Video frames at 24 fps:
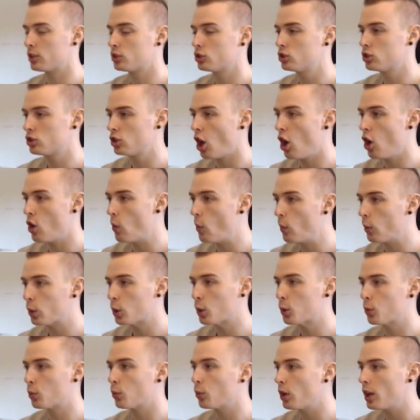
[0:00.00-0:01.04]
So,
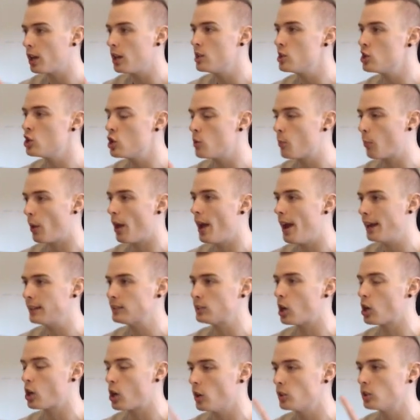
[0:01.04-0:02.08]
three new players
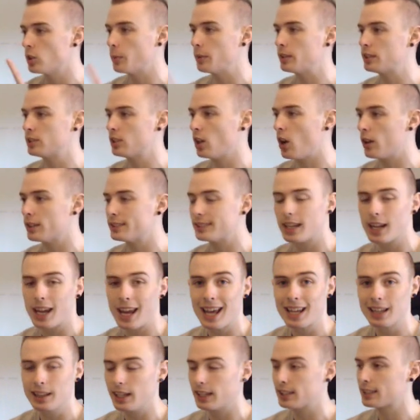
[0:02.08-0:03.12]
are going to be starting
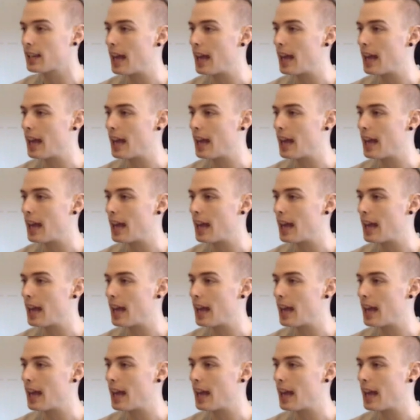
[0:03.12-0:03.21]
in this